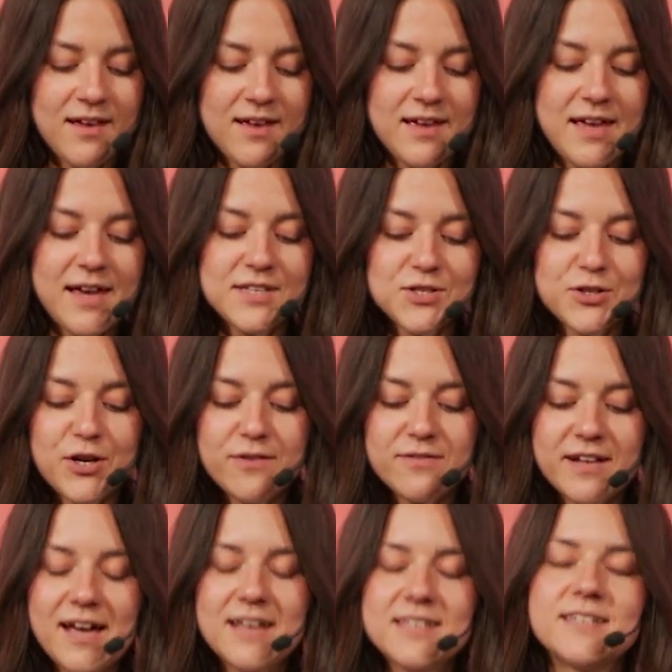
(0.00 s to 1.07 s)
He has
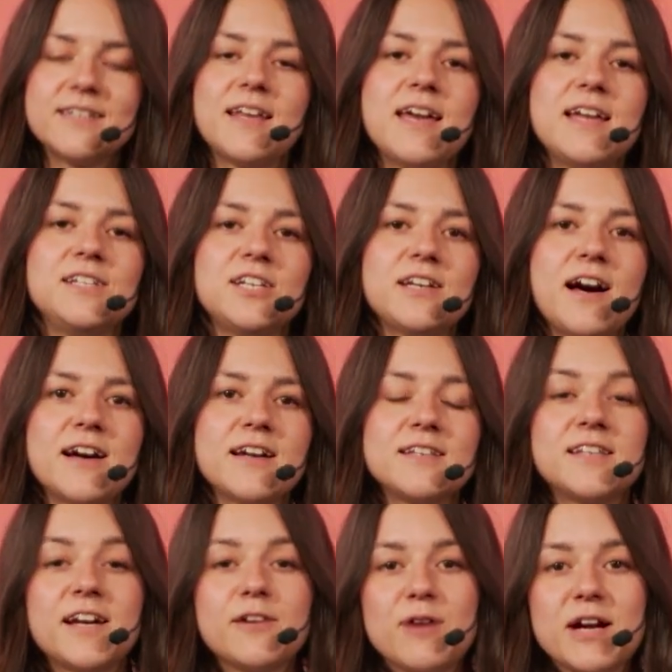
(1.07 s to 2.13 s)
served as an
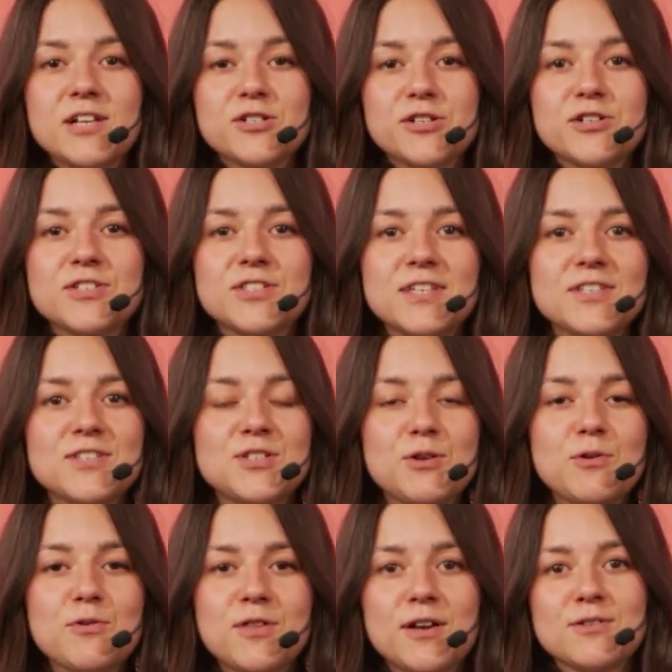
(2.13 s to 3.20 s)
AGI director since
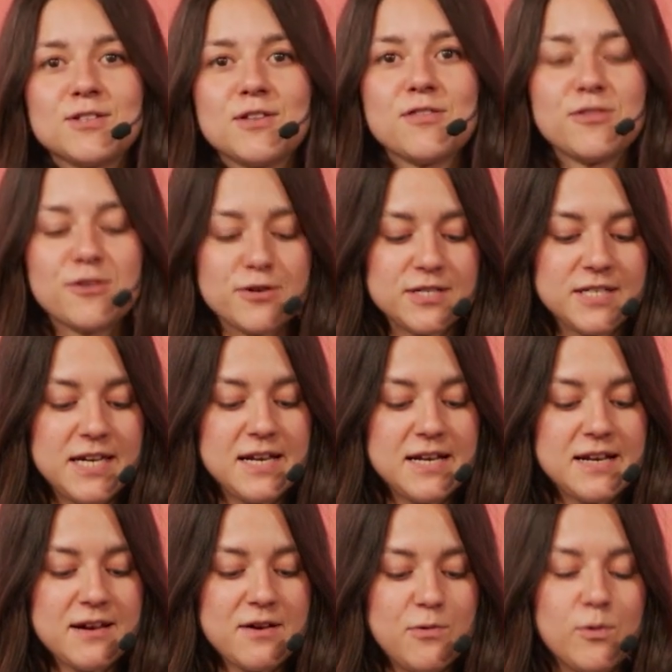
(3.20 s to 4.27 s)

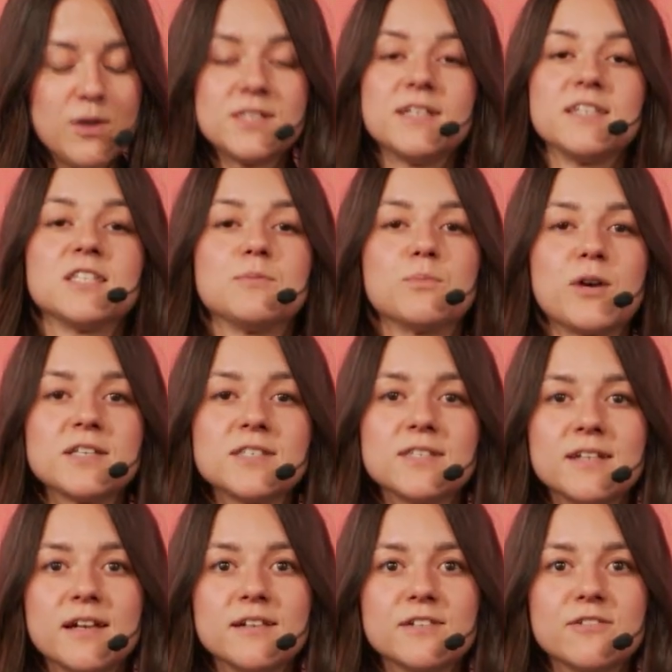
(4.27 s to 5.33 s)
2013, was its
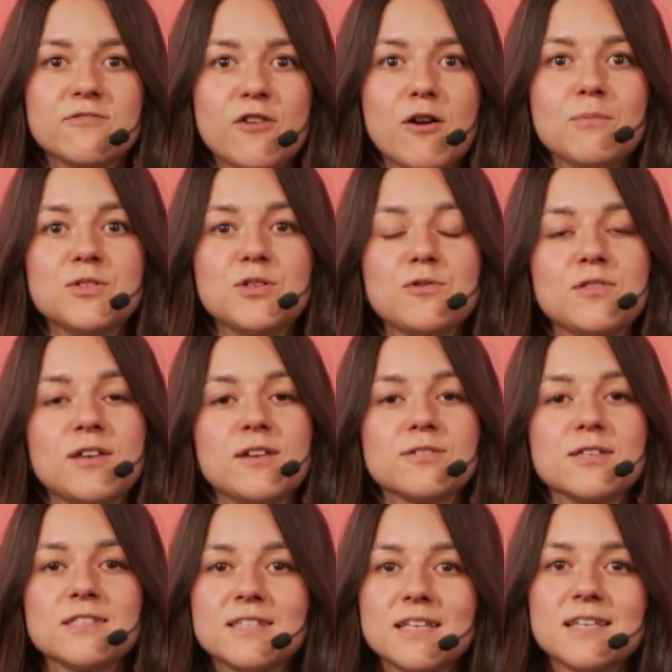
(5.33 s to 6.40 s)
president from
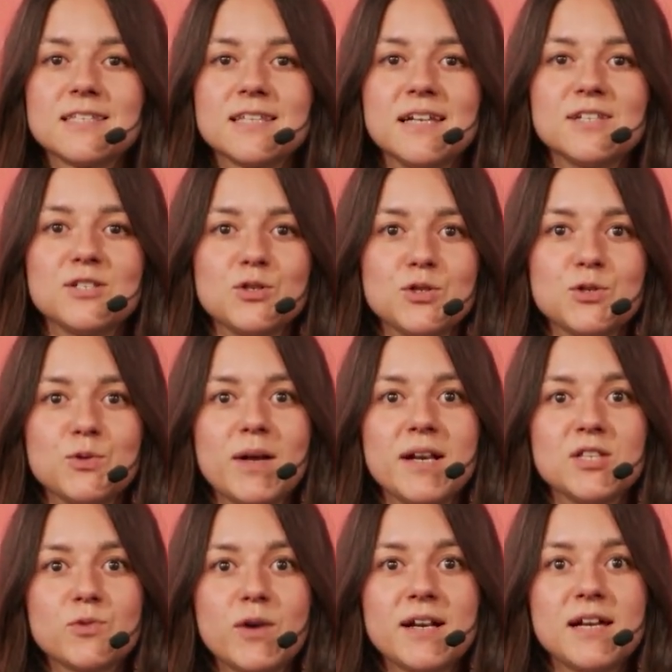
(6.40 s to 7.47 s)
2016 to
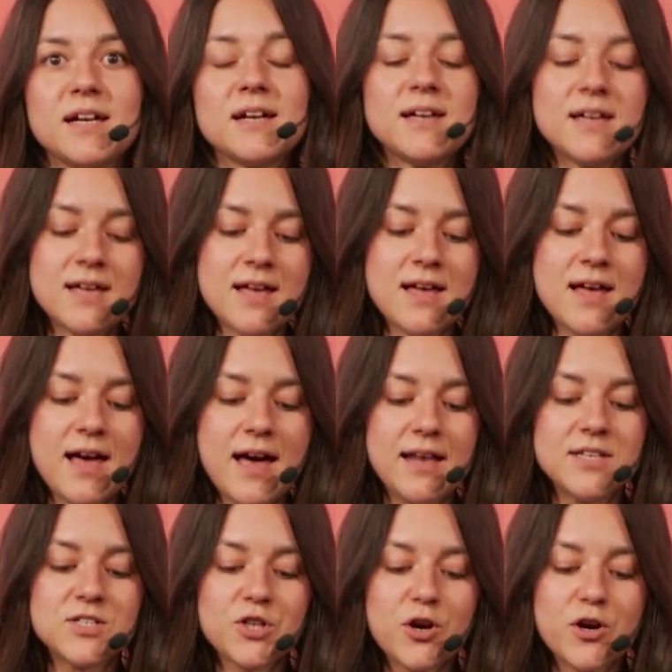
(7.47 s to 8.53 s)
2020, and
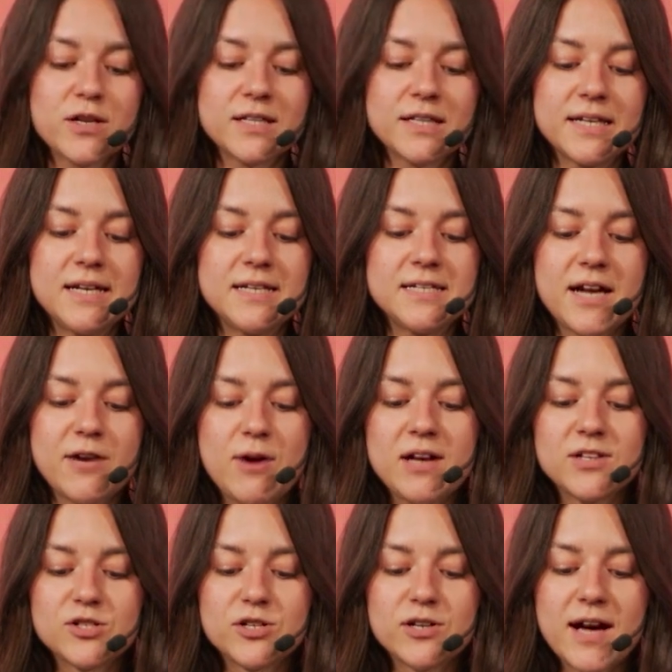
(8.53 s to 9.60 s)
is currently
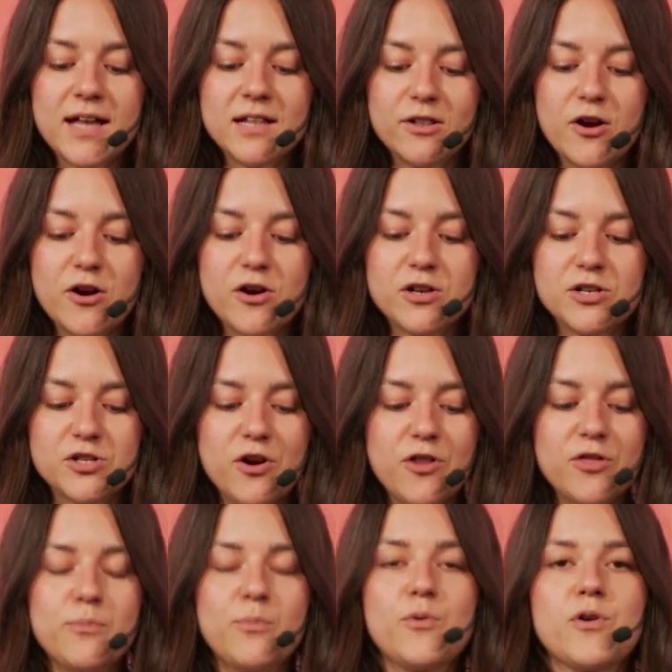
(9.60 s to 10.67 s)
director at large on
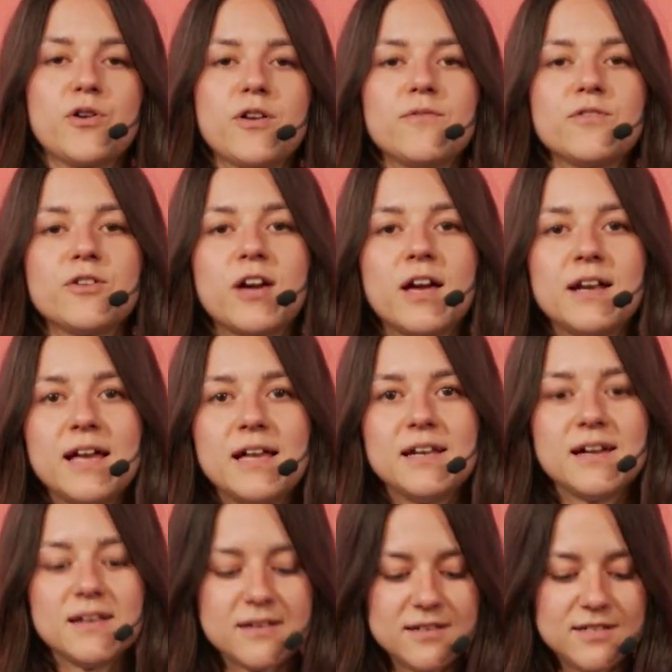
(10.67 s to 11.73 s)
the board of the
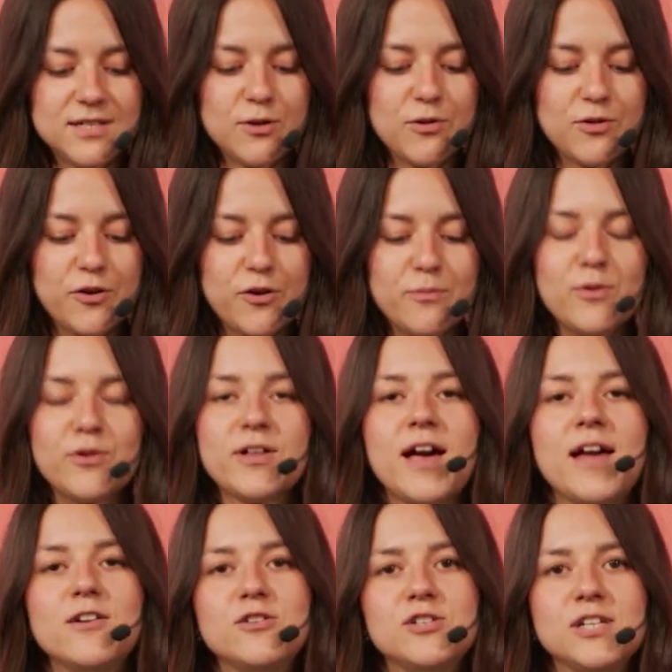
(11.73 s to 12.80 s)
Canadian Geothermal
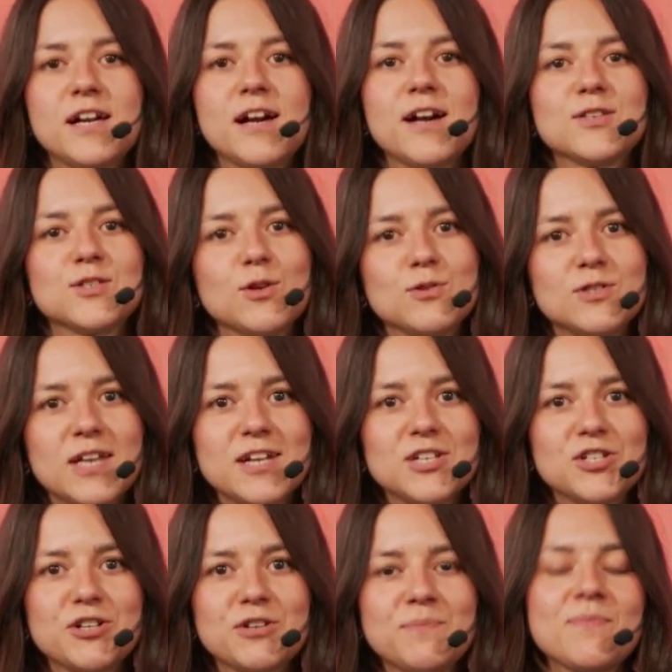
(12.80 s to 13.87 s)
Energy
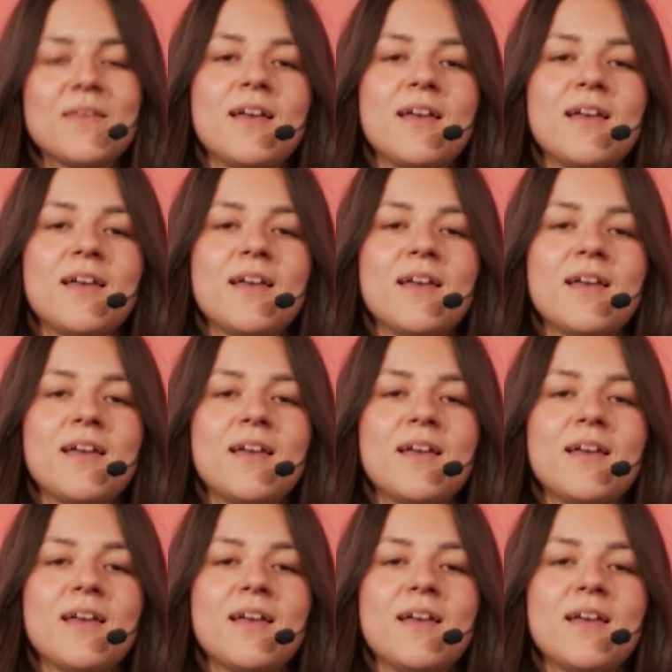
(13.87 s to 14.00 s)
Association.